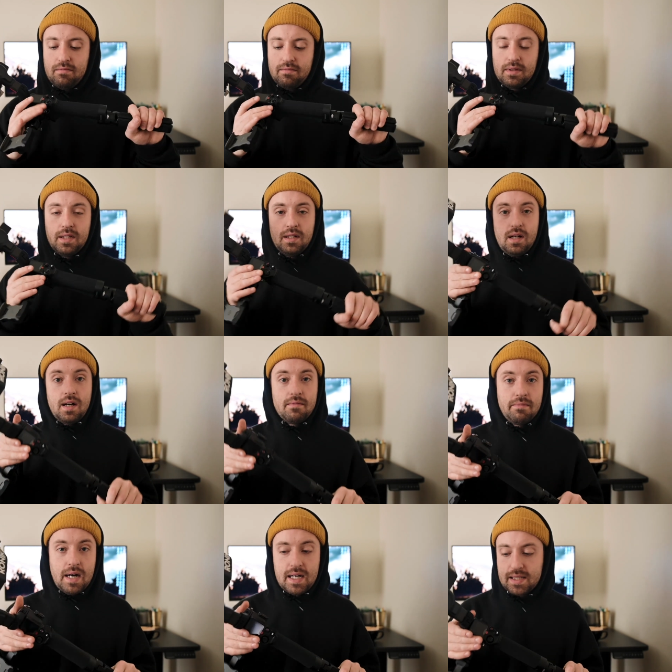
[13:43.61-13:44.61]
little
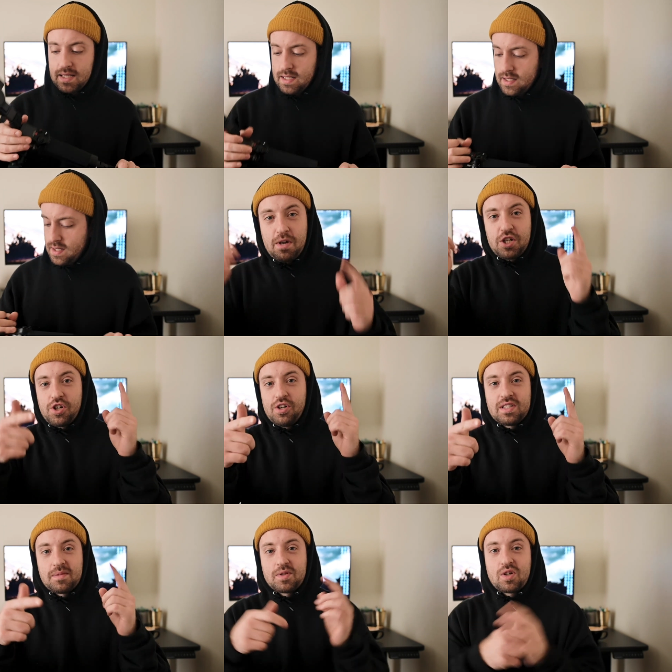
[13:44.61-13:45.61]
unboxing. Make sure you
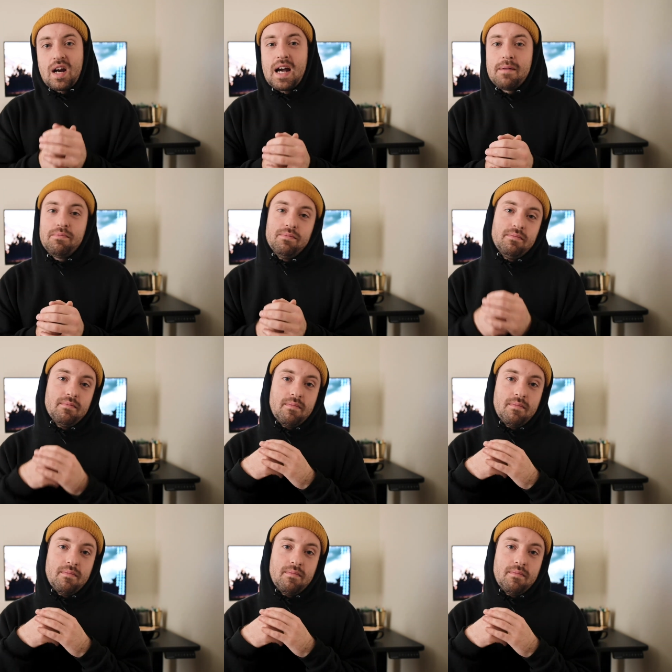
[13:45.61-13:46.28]
subscribe.